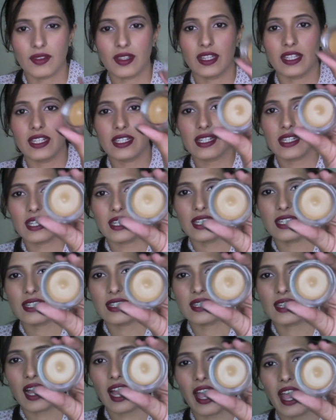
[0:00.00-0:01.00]
this is,
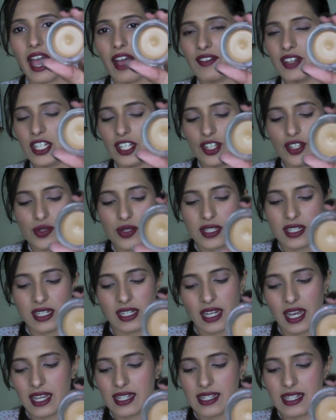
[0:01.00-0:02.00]
I haven't used
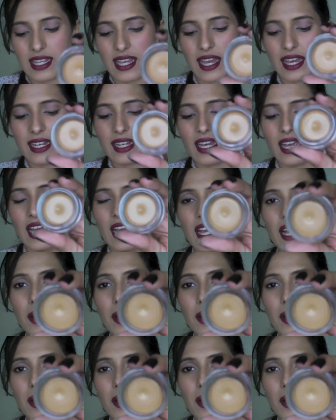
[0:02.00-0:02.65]
it as yet,